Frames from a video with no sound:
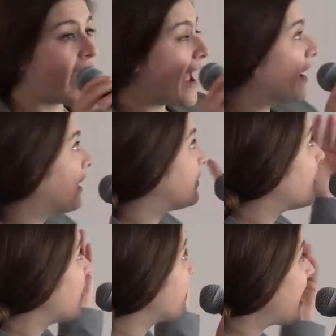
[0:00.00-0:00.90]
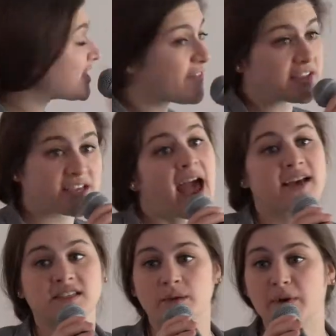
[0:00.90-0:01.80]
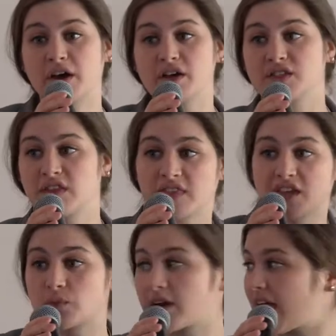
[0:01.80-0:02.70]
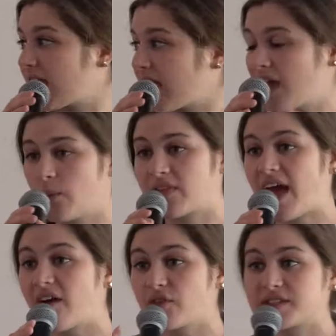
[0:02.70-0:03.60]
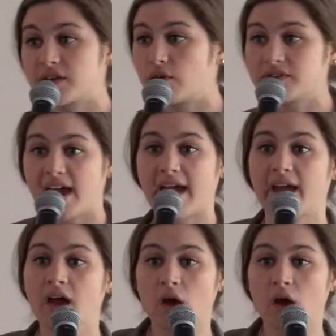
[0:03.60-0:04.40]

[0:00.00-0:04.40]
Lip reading: And that's fantastic because the things we're getting hit with every single day,